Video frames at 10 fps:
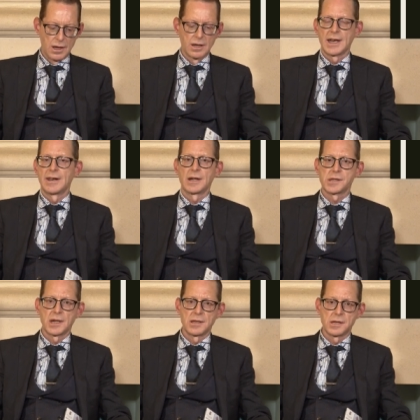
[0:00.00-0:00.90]
can our
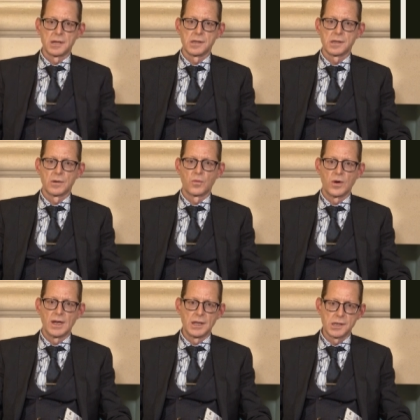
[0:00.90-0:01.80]
senses
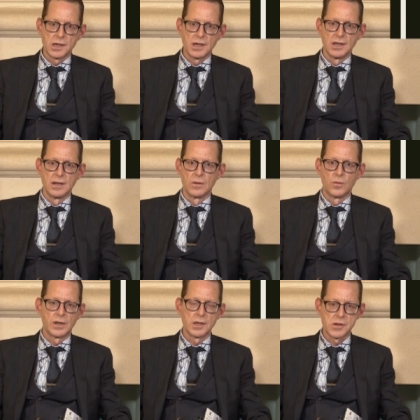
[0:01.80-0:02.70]
really see
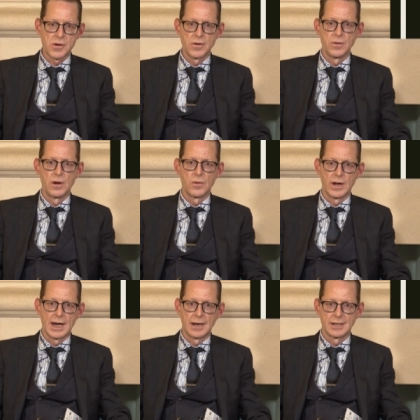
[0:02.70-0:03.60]
what is true
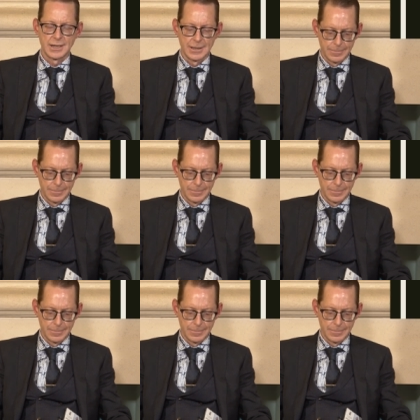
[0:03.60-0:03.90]
reality?